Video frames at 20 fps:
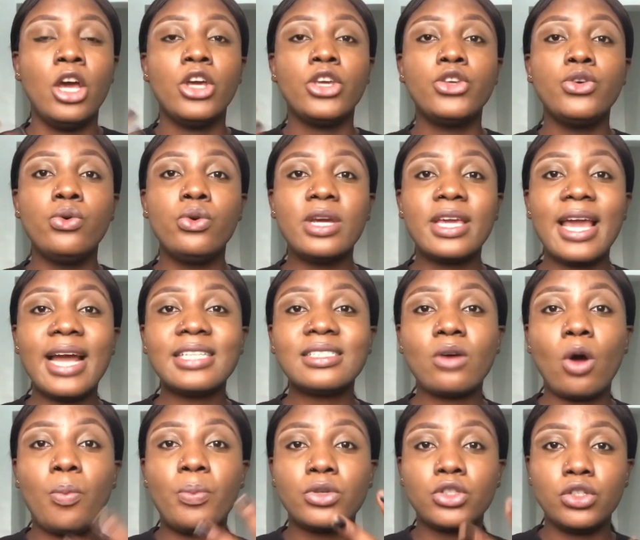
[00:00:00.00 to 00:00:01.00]
You will get
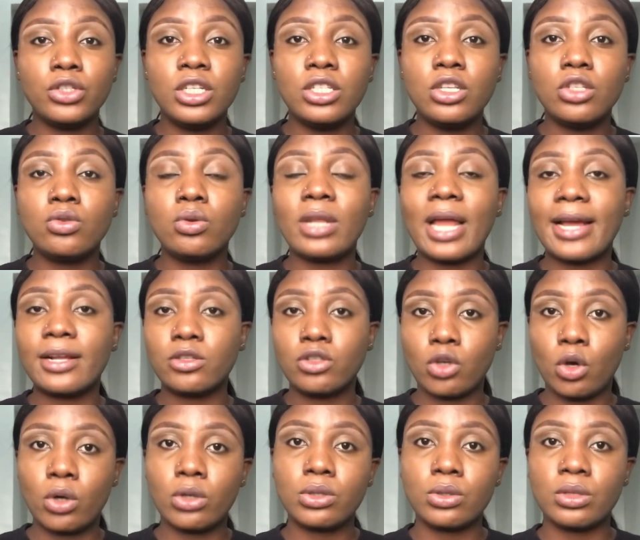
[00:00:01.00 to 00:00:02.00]
opportunity to like
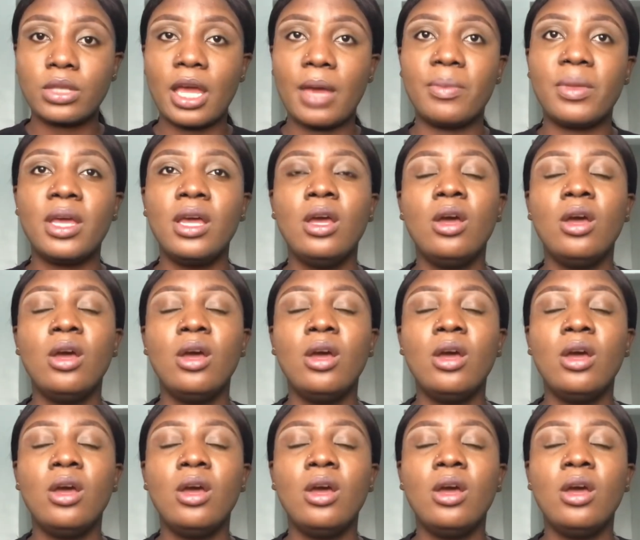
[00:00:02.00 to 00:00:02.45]
talk to them.